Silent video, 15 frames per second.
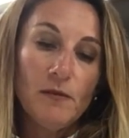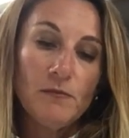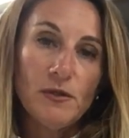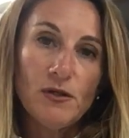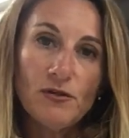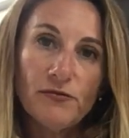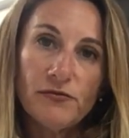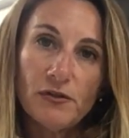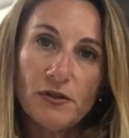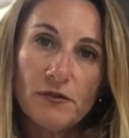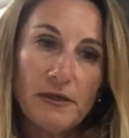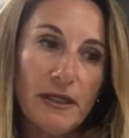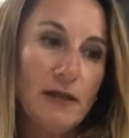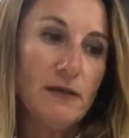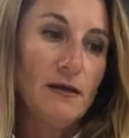Beautiful
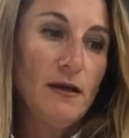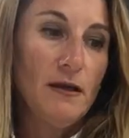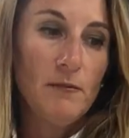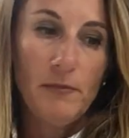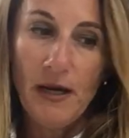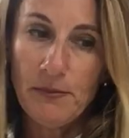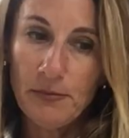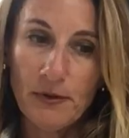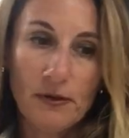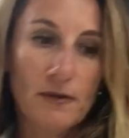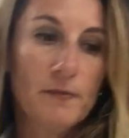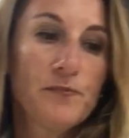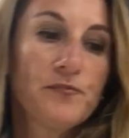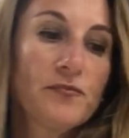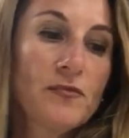green
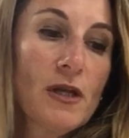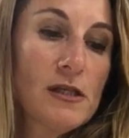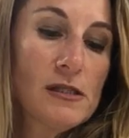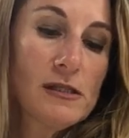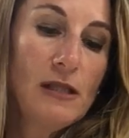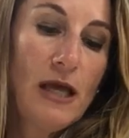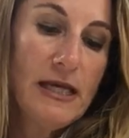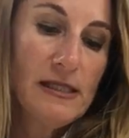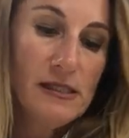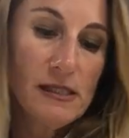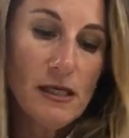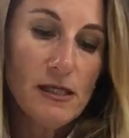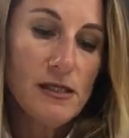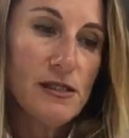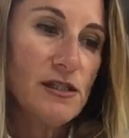pepper
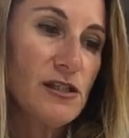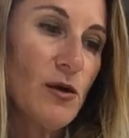slices.